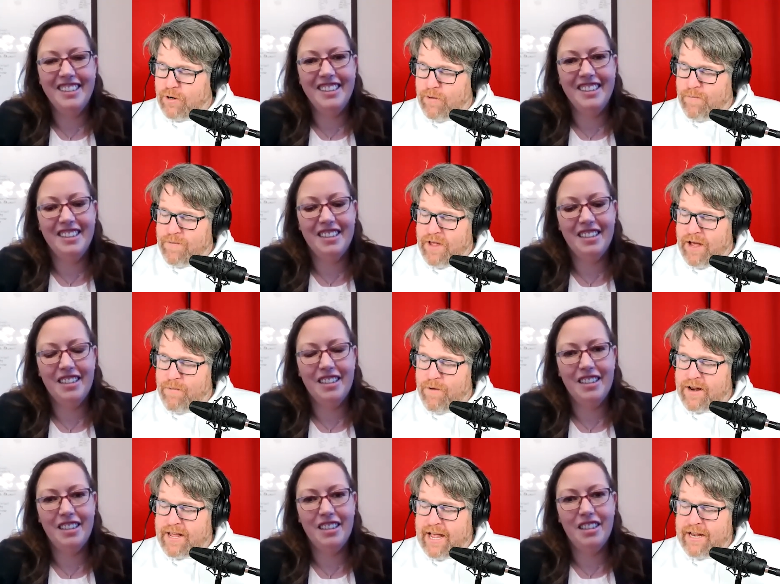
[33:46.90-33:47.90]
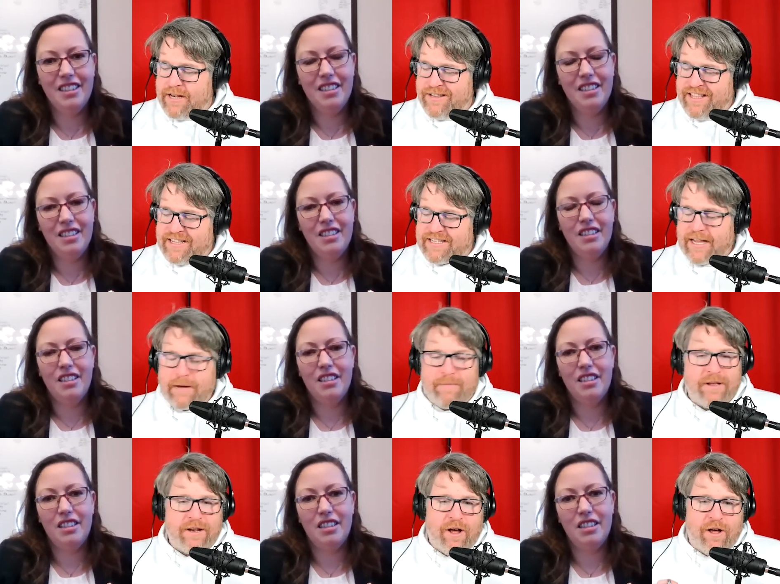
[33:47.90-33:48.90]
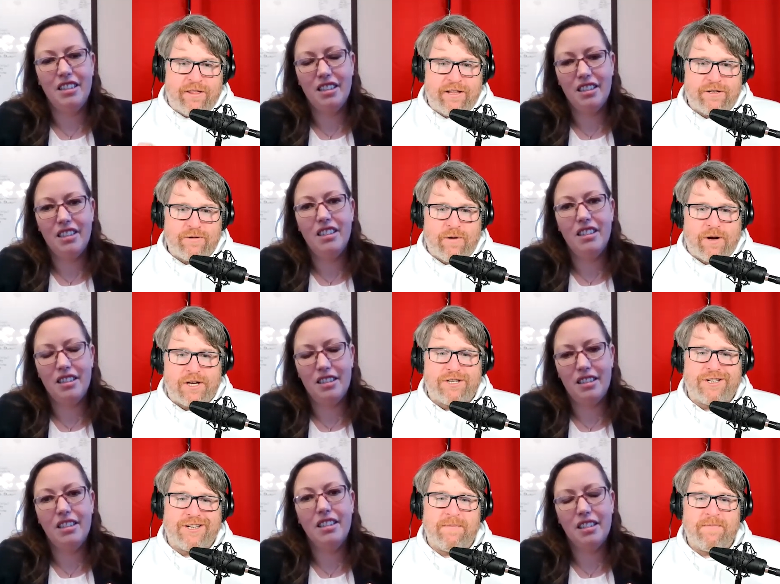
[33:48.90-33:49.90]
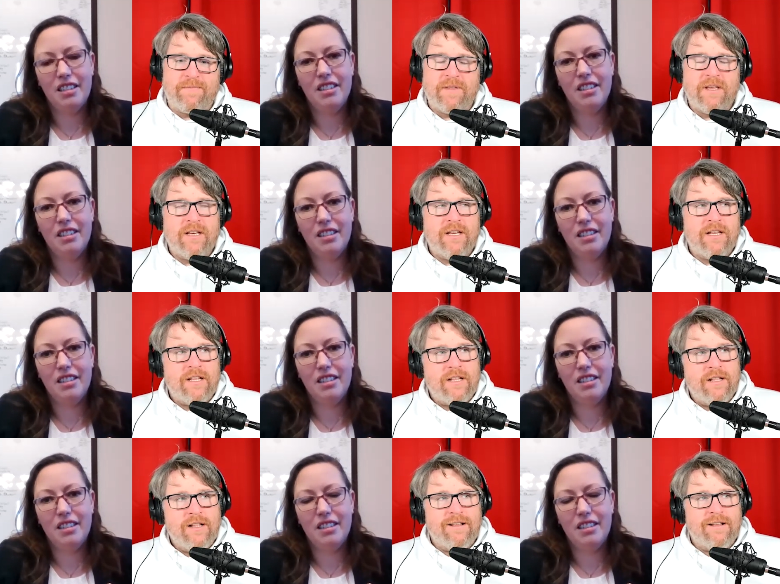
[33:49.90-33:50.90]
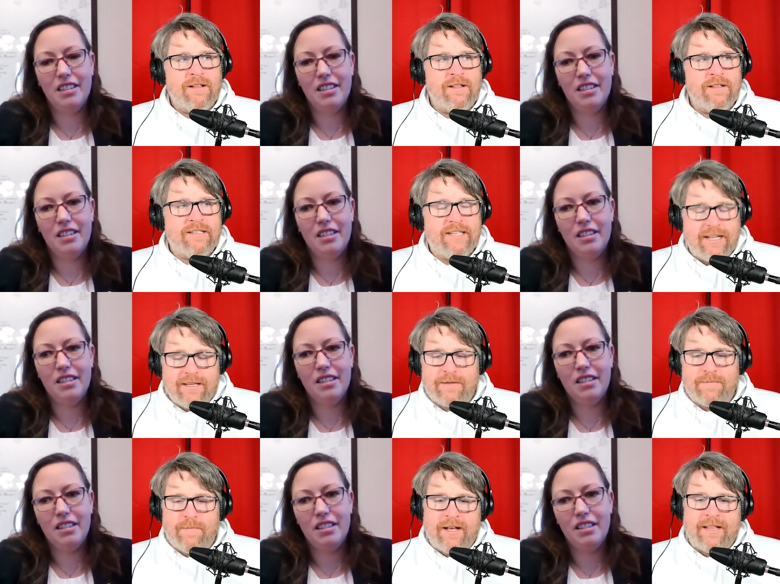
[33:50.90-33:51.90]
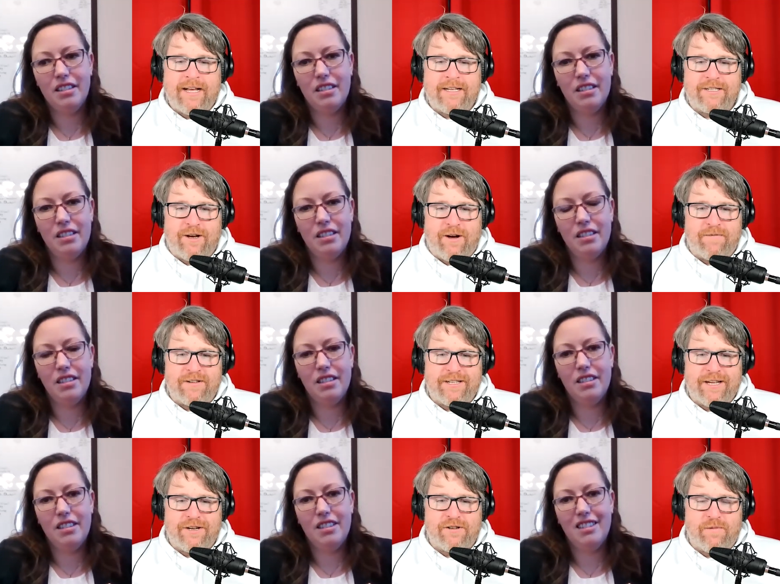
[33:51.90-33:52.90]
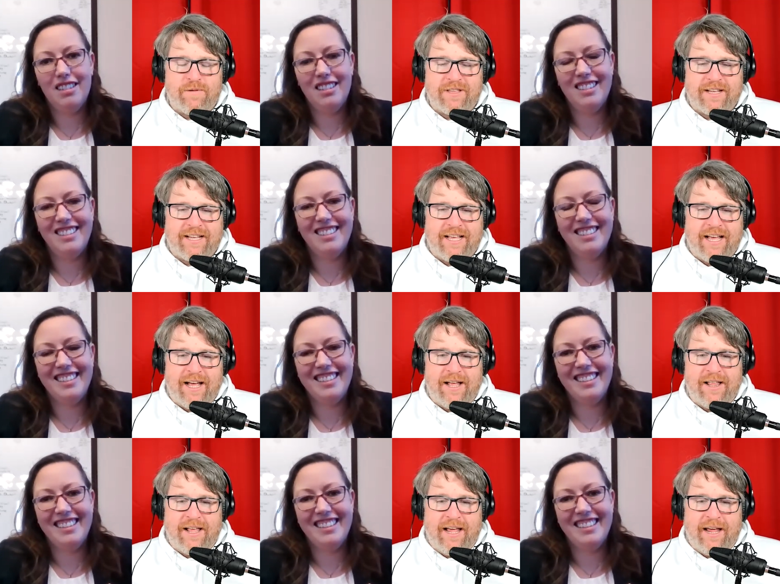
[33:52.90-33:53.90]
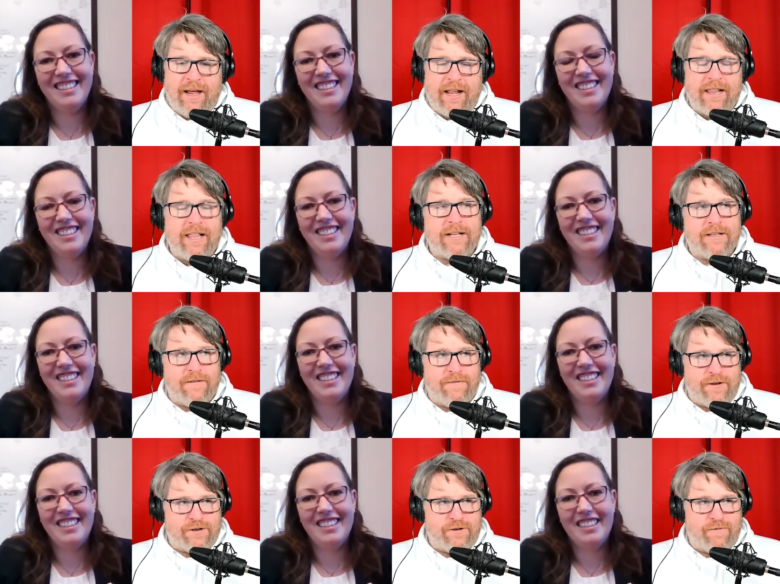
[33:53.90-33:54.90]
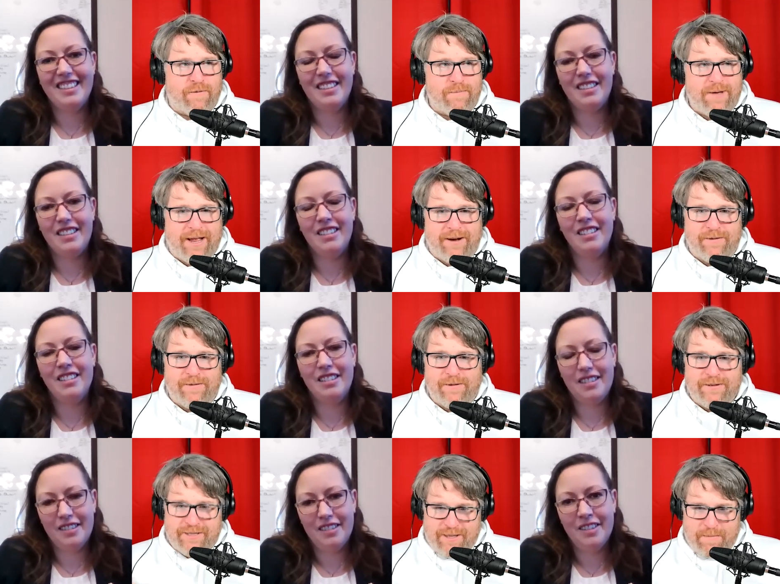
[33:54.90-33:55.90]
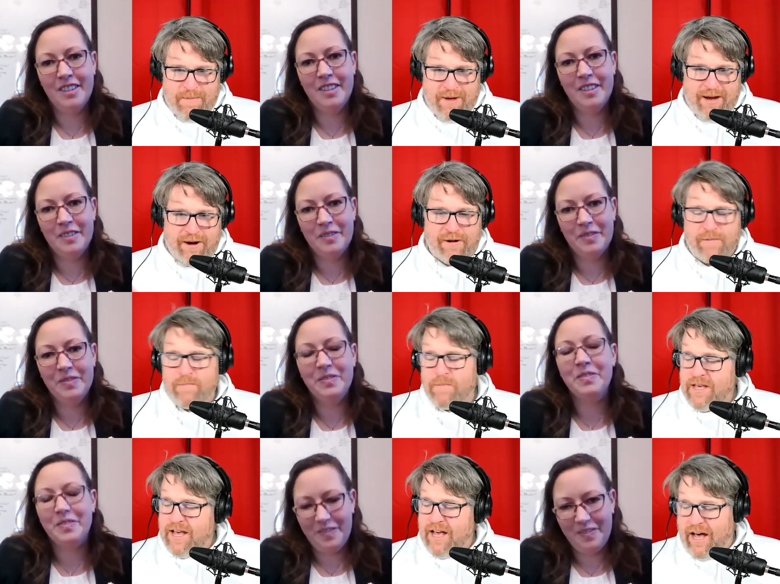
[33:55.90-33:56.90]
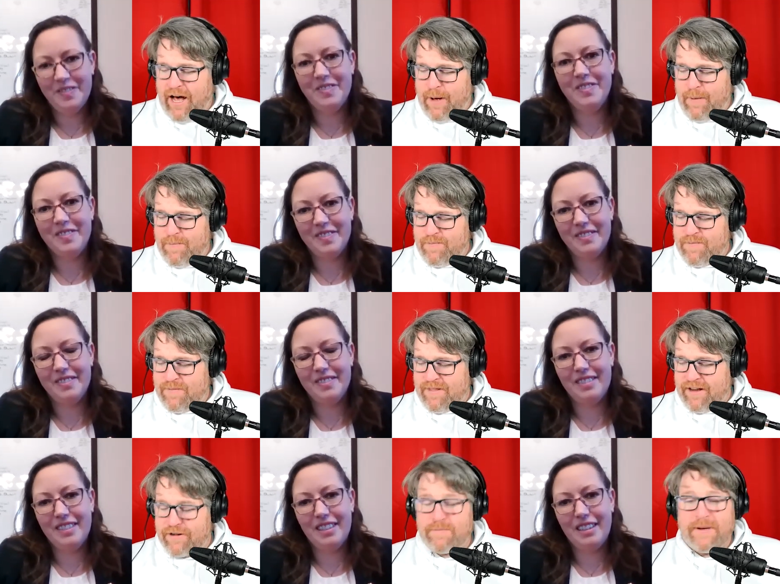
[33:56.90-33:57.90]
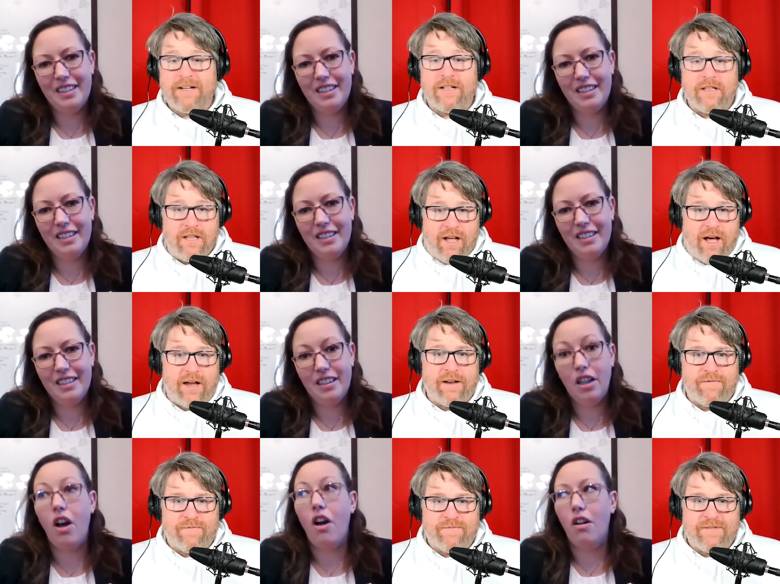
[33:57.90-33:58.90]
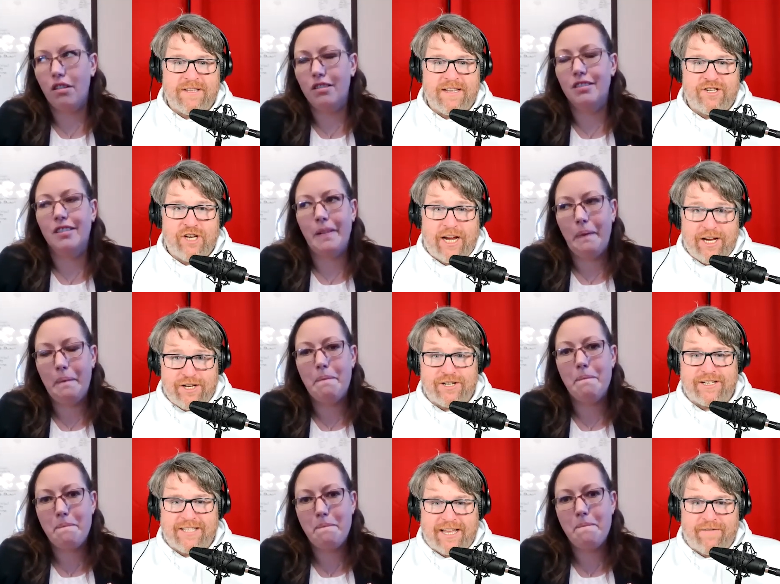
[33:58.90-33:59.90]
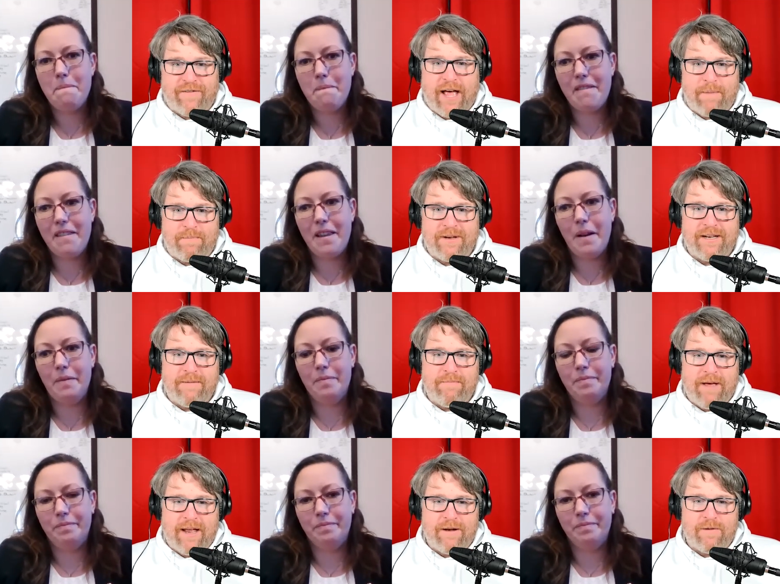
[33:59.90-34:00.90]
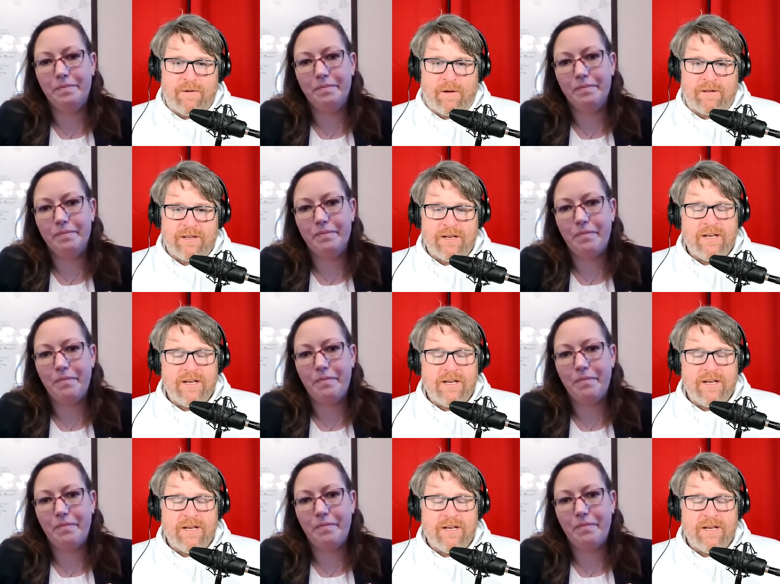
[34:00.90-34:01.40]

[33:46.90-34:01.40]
Speaker 1: so I want to end this segment on this question. Since my last conversation with a, uh, a elected official from Penhold, the mayor, um, there's been a lot of changes that have happened in Penhold.